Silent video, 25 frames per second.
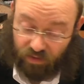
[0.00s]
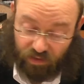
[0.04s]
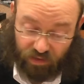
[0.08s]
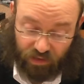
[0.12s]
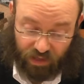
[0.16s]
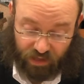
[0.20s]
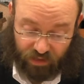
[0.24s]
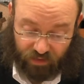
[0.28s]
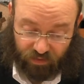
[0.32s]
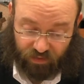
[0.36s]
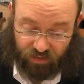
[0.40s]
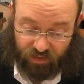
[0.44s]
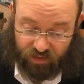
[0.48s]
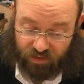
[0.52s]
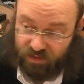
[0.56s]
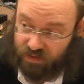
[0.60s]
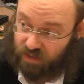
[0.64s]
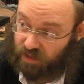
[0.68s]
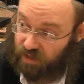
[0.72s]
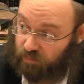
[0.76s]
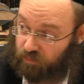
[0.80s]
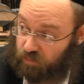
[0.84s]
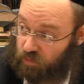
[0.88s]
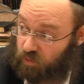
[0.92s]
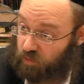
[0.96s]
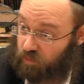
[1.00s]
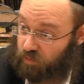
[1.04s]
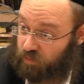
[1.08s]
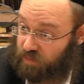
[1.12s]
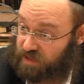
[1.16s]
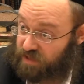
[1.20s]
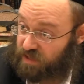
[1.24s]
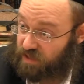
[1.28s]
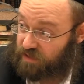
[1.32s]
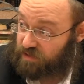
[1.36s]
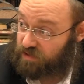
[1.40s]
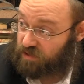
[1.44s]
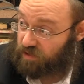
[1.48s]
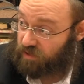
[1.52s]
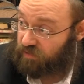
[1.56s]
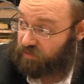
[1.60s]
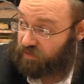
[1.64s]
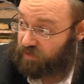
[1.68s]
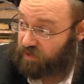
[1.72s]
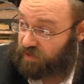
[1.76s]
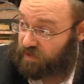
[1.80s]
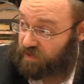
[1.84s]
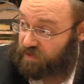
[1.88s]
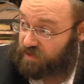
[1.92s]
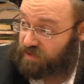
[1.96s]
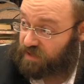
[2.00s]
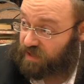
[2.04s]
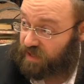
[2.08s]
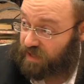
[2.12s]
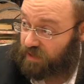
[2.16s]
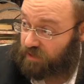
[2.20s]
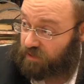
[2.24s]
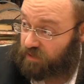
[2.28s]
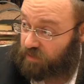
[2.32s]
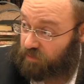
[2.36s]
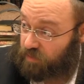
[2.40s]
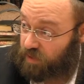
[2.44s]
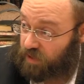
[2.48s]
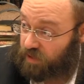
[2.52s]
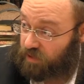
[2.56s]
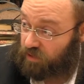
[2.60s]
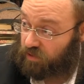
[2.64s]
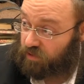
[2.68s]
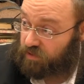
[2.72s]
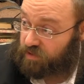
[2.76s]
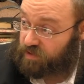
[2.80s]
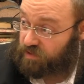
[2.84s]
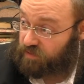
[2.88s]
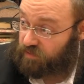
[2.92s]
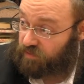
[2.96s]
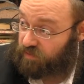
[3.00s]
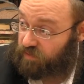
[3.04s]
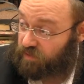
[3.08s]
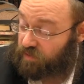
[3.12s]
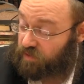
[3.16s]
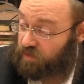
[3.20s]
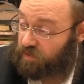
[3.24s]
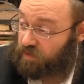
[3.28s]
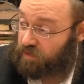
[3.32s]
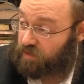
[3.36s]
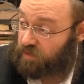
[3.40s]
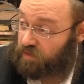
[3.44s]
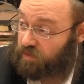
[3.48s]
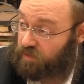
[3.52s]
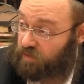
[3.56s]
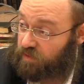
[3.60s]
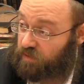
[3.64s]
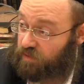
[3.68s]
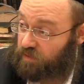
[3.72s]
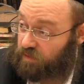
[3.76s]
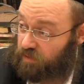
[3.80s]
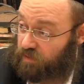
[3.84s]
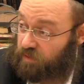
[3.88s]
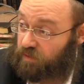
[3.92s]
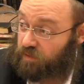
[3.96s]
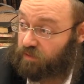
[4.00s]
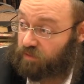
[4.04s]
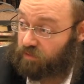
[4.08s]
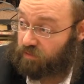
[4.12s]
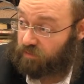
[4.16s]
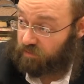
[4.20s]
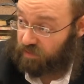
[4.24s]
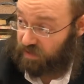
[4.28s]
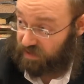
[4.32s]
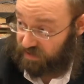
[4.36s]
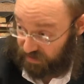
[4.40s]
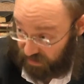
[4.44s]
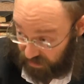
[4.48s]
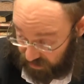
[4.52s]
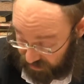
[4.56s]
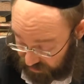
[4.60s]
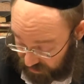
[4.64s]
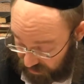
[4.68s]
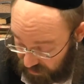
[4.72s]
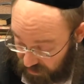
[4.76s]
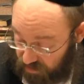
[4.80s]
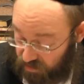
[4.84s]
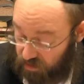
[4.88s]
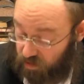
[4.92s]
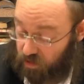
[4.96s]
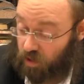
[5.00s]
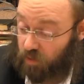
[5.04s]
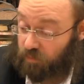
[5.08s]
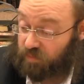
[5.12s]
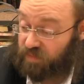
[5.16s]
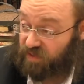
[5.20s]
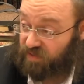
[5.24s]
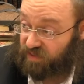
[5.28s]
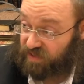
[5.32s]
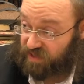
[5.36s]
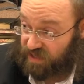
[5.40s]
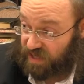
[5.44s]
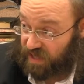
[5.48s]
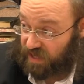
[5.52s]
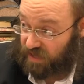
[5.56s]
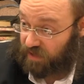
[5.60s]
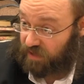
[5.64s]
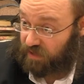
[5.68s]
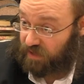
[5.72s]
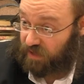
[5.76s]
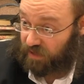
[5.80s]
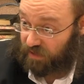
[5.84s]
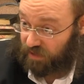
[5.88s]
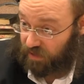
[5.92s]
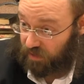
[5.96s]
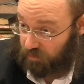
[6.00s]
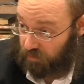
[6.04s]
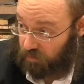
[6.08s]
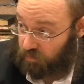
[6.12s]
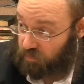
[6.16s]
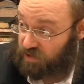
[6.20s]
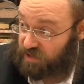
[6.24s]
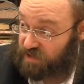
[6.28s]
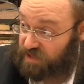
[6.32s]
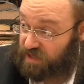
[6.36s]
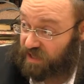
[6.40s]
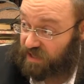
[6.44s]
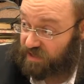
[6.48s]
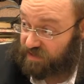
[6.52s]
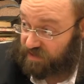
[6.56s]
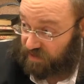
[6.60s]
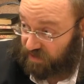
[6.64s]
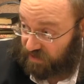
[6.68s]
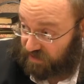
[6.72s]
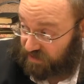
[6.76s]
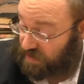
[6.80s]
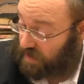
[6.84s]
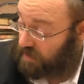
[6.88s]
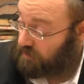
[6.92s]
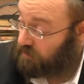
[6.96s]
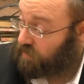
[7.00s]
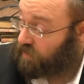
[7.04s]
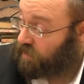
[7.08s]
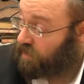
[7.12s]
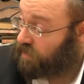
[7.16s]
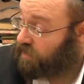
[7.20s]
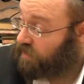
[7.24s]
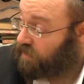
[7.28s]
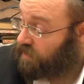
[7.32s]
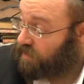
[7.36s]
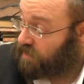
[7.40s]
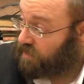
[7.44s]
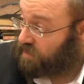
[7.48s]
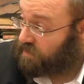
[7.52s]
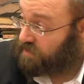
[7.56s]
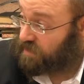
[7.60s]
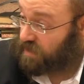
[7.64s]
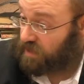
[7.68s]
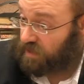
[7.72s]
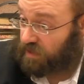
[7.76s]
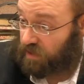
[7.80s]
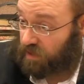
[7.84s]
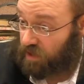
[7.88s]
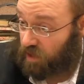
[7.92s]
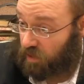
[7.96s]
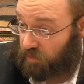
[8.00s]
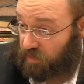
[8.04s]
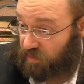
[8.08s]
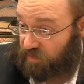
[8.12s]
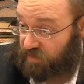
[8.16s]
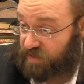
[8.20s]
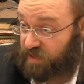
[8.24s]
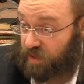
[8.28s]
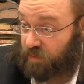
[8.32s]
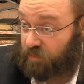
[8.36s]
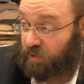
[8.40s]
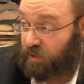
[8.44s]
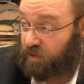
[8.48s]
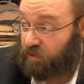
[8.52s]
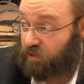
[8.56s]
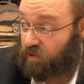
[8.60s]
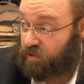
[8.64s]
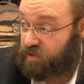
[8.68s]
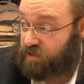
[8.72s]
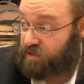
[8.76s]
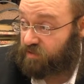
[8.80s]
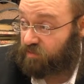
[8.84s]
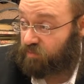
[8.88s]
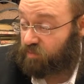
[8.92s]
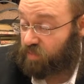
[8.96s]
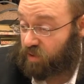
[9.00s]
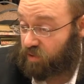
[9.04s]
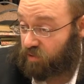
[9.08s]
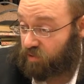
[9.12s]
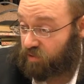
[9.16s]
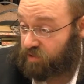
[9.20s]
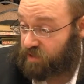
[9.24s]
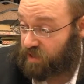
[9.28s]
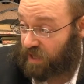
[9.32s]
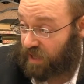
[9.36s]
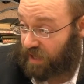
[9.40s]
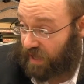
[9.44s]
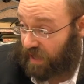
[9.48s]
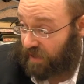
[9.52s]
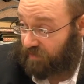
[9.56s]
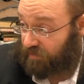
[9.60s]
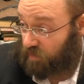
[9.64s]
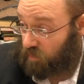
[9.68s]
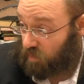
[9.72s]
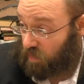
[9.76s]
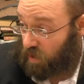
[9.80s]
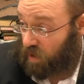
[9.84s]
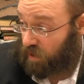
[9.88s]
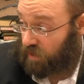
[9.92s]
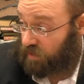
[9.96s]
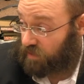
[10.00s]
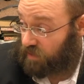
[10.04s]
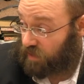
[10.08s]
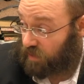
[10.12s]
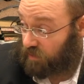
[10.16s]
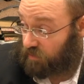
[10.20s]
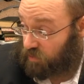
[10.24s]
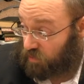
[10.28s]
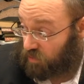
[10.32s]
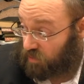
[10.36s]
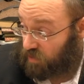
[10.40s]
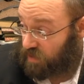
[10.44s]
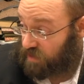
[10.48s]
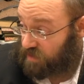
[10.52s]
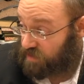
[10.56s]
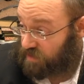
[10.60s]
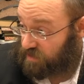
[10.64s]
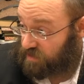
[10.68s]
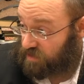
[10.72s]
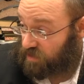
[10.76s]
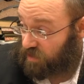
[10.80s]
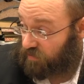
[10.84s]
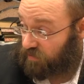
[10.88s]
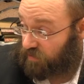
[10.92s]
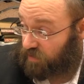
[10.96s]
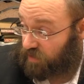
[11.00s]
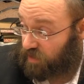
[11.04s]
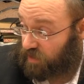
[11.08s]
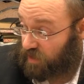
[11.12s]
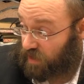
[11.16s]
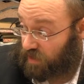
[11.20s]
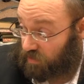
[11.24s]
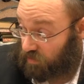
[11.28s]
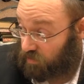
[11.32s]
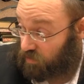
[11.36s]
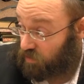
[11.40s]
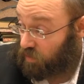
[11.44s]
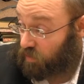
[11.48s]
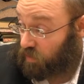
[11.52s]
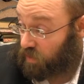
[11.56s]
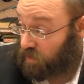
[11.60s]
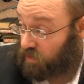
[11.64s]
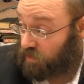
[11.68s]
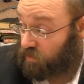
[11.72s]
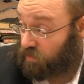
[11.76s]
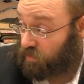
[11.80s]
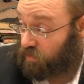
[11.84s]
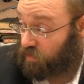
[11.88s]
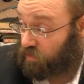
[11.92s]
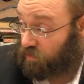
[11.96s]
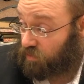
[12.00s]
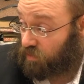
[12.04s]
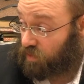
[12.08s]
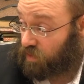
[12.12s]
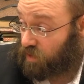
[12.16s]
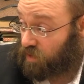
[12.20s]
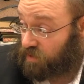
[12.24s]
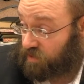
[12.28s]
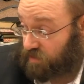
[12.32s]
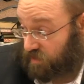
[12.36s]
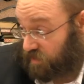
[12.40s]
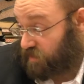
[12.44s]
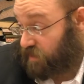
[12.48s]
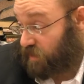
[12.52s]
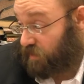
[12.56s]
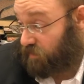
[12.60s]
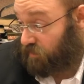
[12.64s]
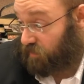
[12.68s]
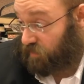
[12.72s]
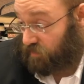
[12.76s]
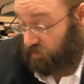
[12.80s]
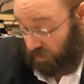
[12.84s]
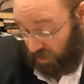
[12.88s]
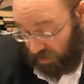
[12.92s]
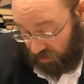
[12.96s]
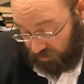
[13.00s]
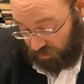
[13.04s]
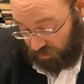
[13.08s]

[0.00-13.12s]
a lot of things that I'm doing in sofik doesn't count on baltoises. Like second day yom exactly. The Alter Rebbe brings that as an example. Second day yom is not baltoises because I have in mind that I'm doing it as a sofik. I don't know what to do. It's not right